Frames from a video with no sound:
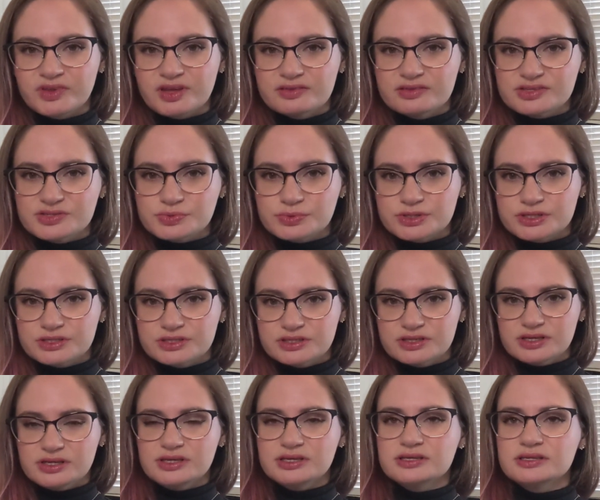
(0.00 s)
This
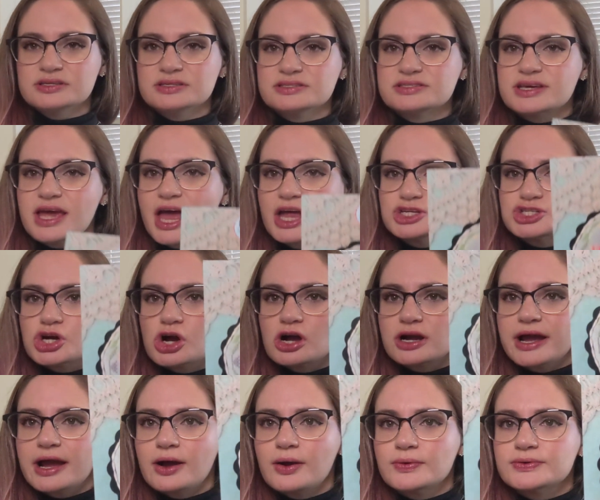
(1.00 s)
one is
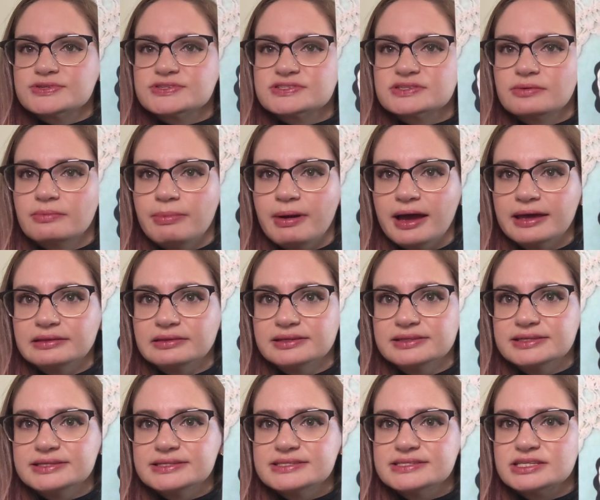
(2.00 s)
Hedgehog House by
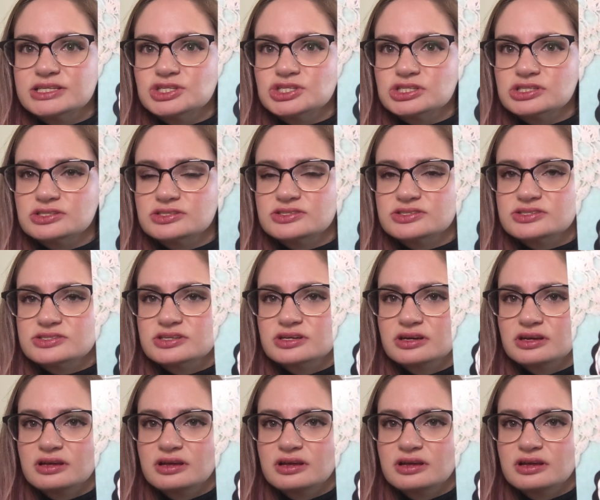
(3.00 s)
Lindy Stitches.